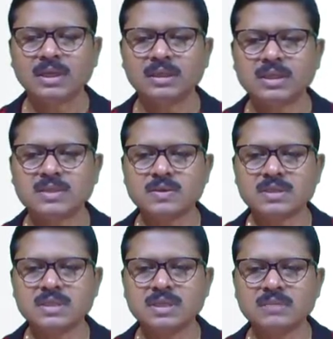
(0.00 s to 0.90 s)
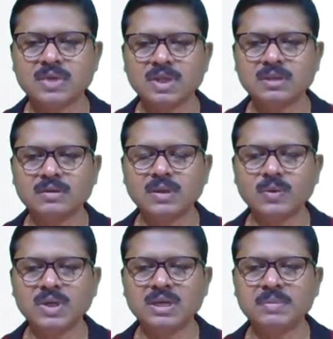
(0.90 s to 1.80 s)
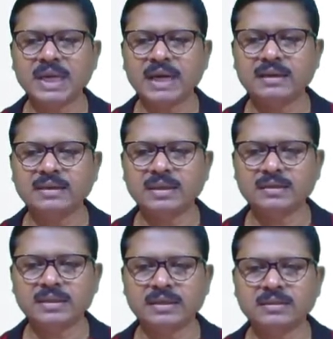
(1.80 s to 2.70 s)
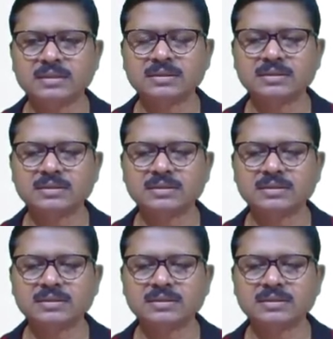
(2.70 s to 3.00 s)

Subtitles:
this oxygen molecule will be attracted